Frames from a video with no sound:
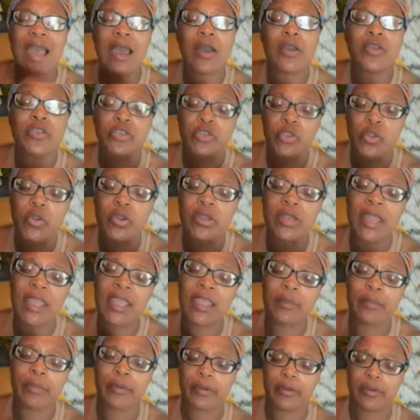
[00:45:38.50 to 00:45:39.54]
your
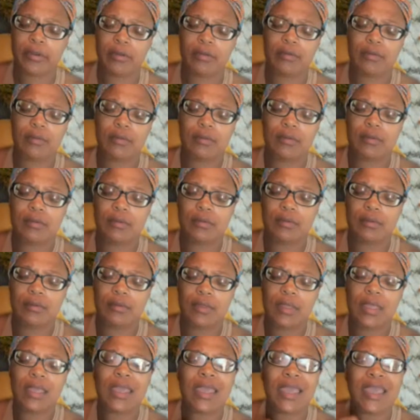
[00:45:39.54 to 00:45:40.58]
neighbor
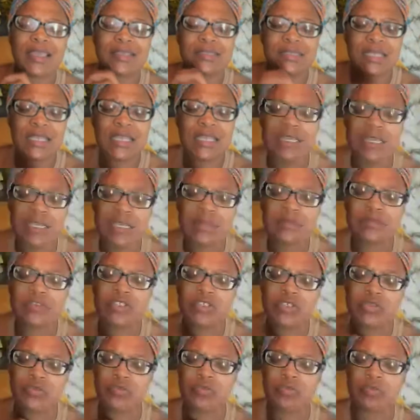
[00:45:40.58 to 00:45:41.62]
as he loves
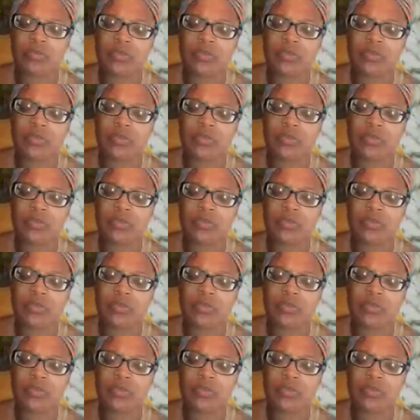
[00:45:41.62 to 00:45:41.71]
you.